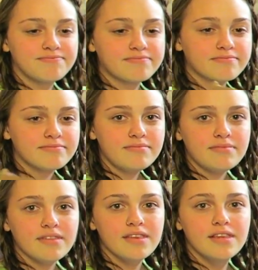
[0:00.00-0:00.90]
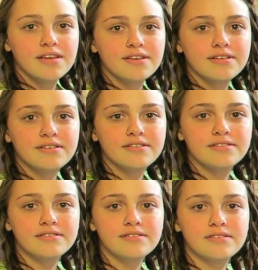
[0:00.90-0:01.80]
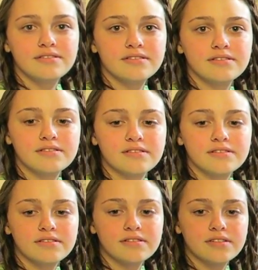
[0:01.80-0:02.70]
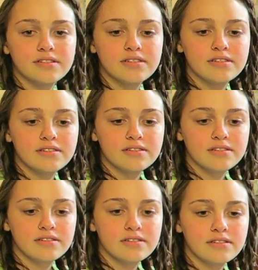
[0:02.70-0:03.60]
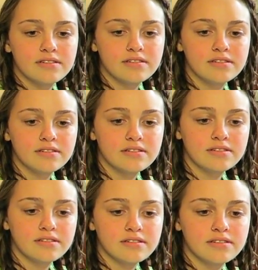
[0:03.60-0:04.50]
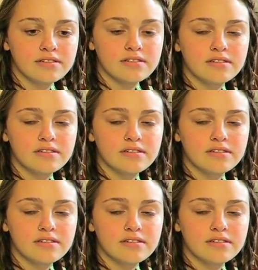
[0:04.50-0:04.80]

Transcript: (not speaking)